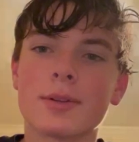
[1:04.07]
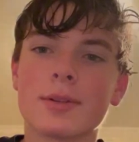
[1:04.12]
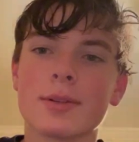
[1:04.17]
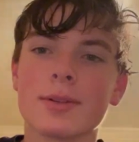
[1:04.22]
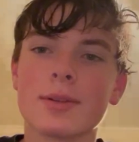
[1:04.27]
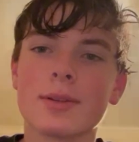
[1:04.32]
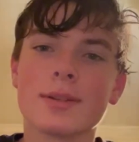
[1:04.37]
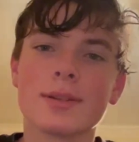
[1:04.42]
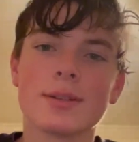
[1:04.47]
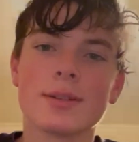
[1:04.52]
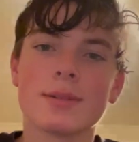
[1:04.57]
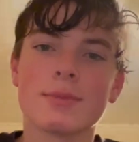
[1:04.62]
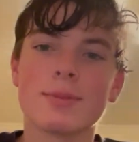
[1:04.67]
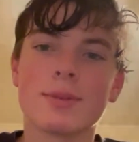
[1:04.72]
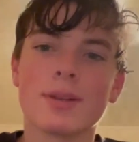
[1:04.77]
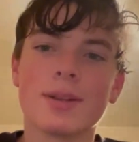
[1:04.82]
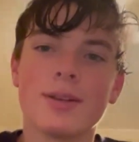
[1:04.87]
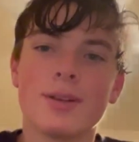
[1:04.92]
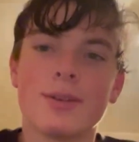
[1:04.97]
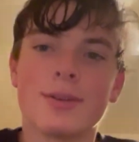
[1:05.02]
so this is a
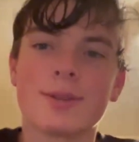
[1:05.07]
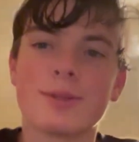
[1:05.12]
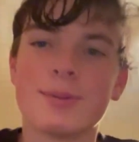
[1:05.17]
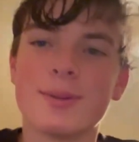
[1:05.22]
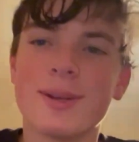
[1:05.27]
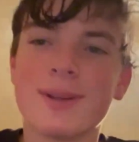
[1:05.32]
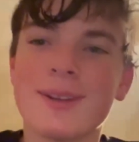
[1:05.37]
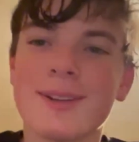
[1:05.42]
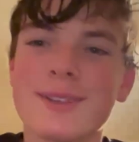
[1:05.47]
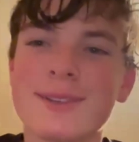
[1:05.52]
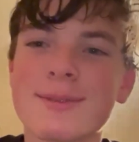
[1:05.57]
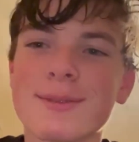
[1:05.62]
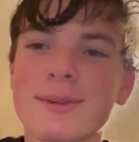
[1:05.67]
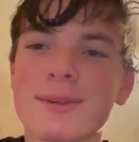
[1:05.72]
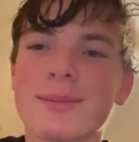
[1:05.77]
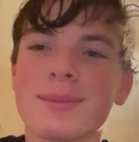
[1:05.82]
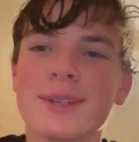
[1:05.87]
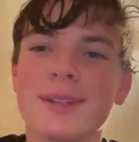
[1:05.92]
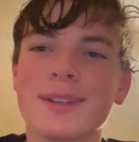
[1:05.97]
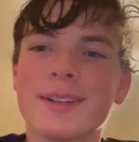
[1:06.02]
pretty new experience
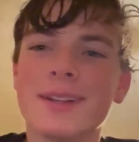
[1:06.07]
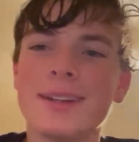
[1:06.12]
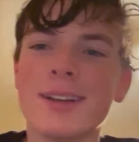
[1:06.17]
for me.